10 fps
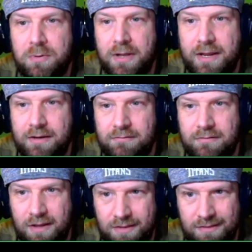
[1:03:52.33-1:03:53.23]
play in
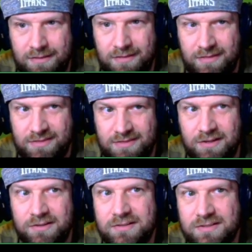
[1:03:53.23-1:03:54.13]
an
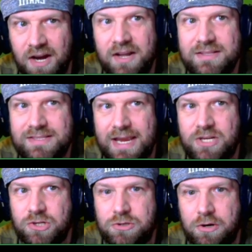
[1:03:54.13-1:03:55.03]
un,
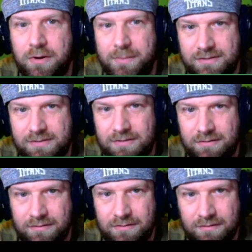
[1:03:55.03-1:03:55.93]
unsanctioned tournaments.
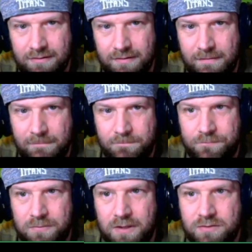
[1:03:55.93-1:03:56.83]

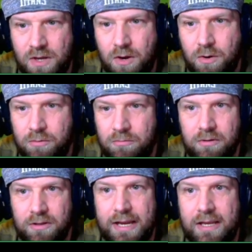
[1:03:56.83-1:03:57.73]
Yeah. So,
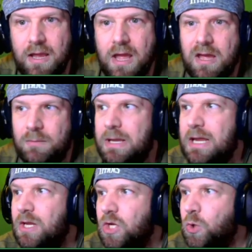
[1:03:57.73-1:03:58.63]
like,
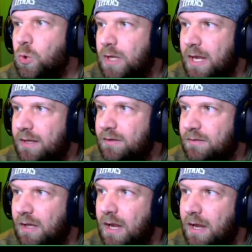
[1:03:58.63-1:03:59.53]
me, you,
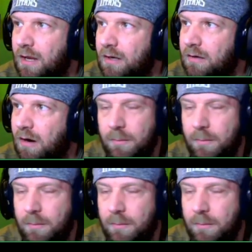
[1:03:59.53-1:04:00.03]
Kings, and